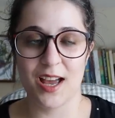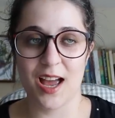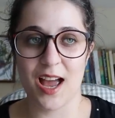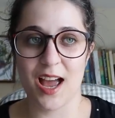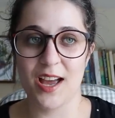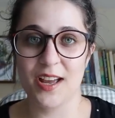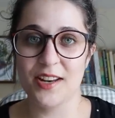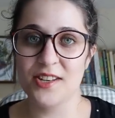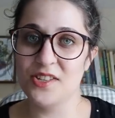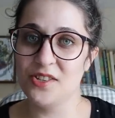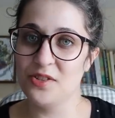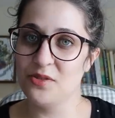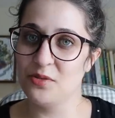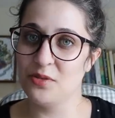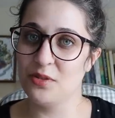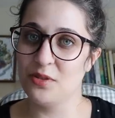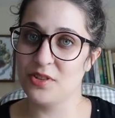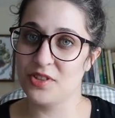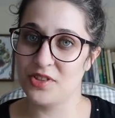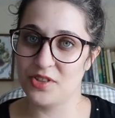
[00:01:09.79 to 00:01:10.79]
and
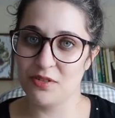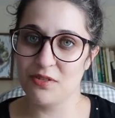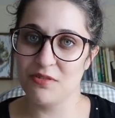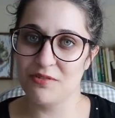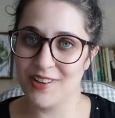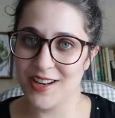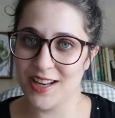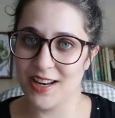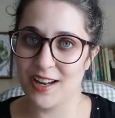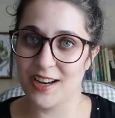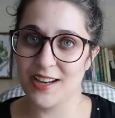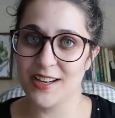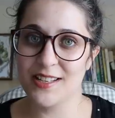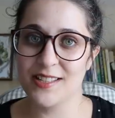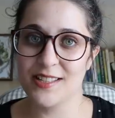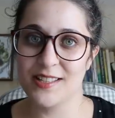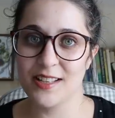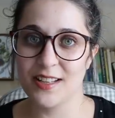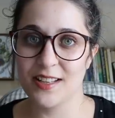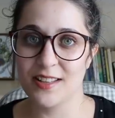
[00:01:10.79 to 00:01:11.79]
you'll soon
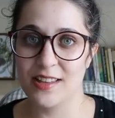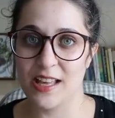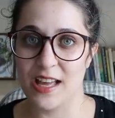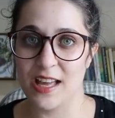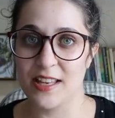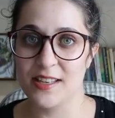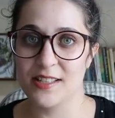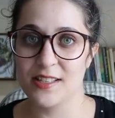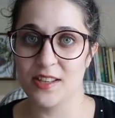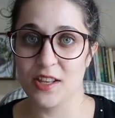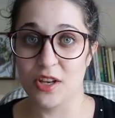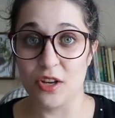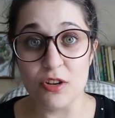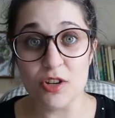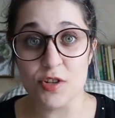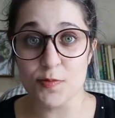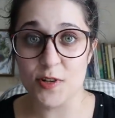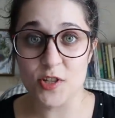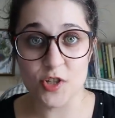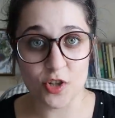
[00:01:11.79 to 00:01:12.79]
realize that the
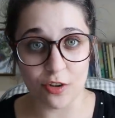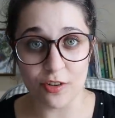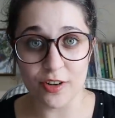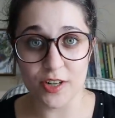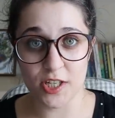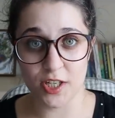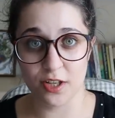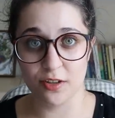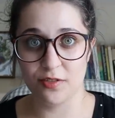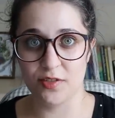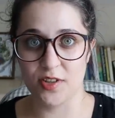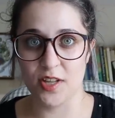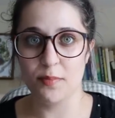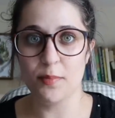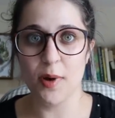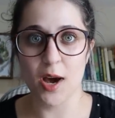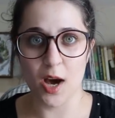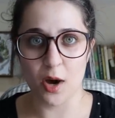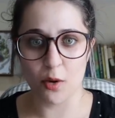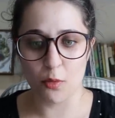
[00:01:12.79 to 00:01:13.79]
huge majority of
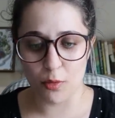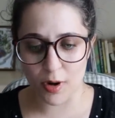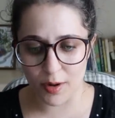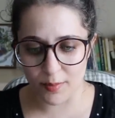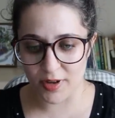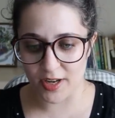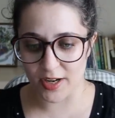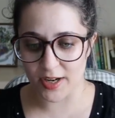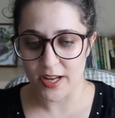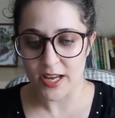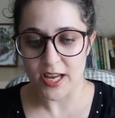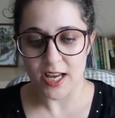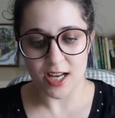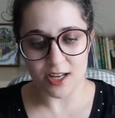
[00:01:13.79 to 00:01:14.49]
them are women.